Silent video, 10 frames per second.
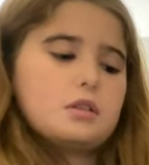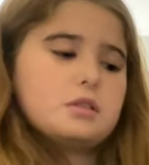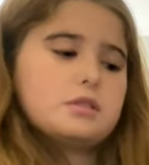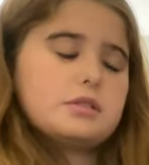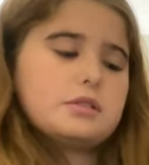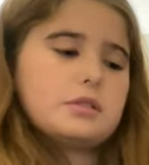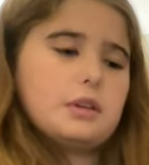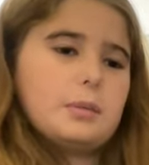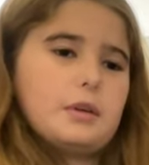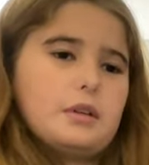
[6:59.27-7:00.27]

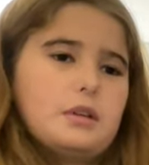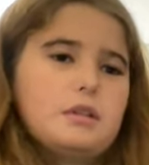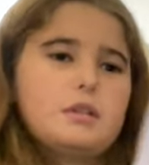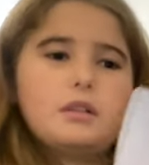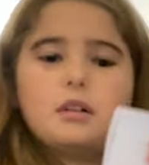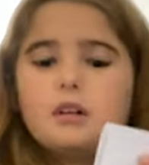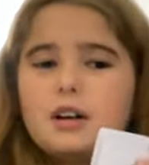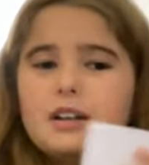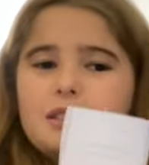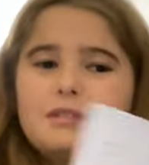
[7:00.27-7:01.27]
slip it on.